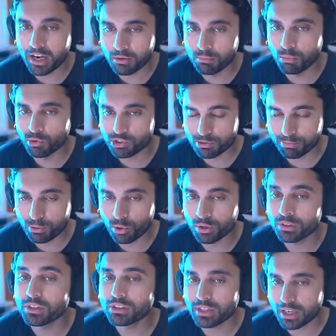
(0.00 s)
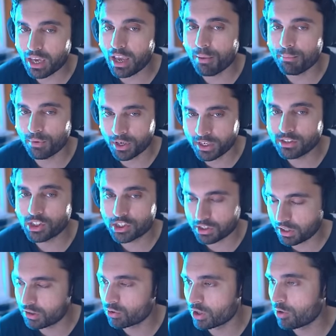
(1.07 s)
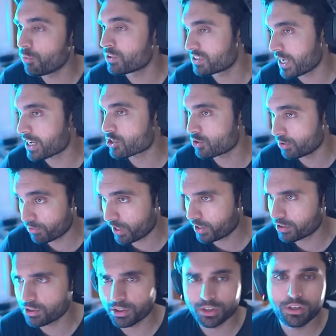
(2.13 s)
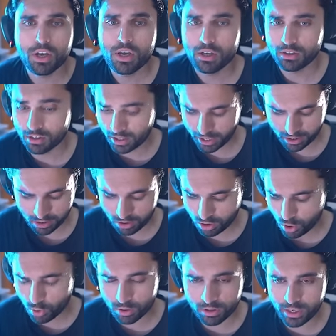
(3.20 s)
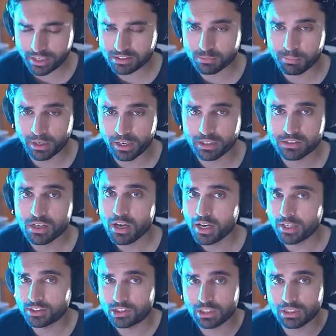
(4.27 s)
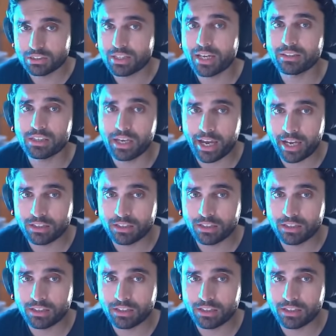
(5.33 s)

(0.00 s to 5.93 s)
And most importantly, the game in general was actually very good. Like low, less bugs. It's just that the